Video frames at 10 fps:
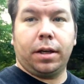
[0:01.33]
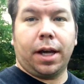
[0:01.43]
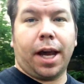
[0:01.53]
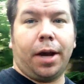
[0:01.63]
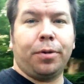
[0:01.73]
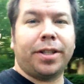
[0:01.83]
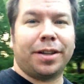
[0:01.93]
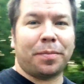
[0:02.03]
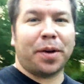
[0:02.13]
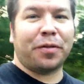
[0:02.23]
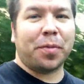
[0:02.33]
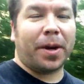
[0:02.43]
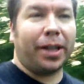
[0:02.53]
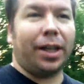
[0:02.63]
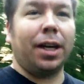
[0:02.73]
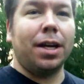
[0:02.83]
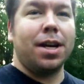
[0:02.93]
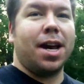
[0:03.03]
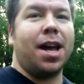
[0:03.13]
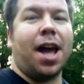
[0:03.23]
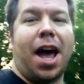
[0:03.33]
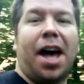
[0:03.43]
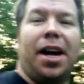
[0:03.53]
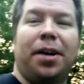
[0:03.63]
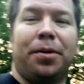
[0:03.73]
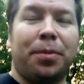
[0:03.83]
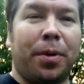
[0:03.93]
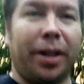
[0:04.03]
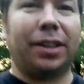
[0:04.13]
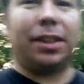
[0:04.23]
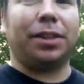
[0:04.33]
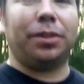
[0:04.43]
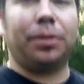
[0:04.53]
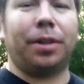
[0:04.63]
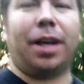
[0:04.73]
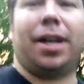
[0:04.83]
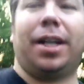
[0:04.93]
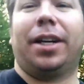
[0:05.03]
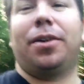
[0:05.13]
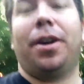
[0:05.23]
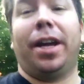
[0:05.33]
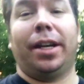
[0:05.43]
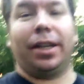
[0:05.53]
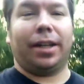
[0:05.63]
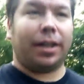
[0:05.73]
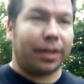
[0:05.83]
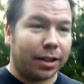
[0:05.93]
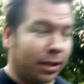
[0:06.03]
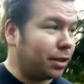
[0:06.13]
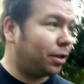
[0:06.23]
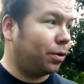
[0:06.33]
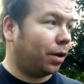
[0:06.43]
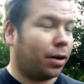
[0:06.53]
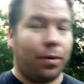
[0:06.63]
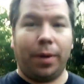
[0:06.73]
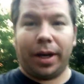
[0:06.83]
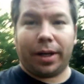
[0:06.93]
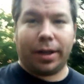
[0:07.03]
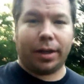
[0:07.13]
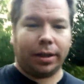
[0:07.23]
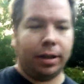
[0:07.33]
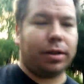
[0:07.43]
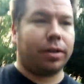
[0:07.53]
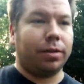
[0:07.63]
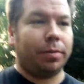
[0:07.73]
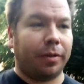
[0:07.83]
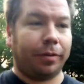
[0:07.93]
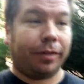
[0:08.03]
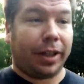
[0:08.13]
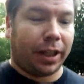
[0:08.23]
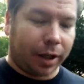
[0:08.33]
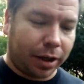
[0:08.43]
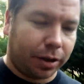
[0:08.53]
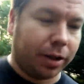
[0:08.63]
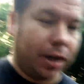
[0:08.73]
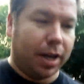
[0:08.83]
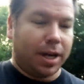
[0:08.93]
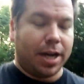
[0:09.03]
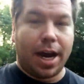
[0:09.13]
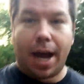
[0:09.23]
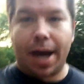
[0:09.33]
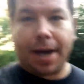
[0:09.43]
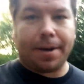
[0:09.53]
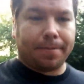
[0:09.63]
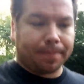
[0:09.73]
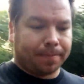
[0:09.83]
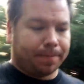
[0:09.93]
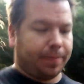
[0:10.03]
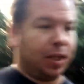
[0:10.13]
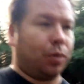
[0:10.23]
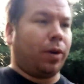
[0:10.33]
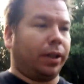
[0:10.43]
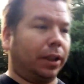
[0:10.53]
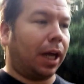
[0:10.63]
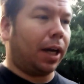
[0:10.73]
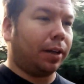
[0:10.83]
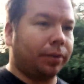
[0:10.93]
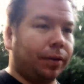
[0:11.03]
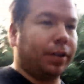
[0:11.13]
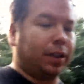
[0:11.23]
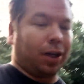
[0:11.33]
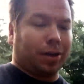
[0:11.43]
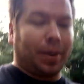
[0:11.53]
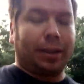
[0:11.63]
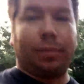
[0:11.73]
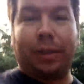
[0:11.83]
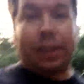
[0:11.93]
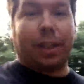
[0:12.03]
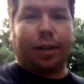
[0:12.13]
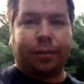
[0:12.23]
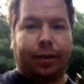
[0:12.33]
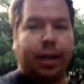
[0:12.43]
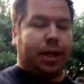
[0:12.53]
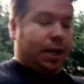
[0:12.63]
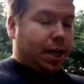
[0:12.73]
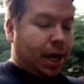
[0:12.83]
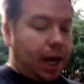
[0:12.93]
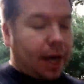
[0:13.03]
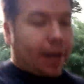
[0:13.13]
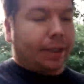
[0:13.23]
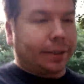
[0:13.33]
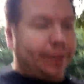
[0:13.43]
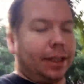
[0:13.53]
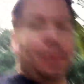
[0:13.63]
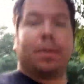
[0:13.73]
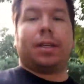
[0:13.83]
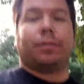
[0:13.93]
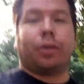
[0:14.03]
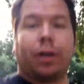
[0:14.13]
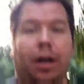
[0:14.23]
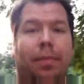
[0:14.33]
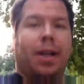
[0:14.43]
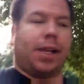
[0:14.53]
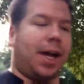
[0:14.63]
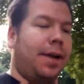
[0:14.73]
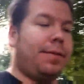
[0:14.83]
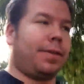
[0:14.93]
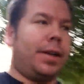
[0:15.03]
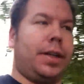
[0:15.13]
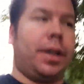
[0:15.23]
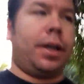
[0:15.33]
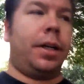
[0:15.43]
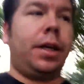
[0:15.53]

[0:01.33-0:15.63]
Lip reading: Hey, what's up, everybody? Wanted to go ahead and do a quick YouTube video. Just wanted to kind of talk about some stuff. Got some stuff going on in my life, and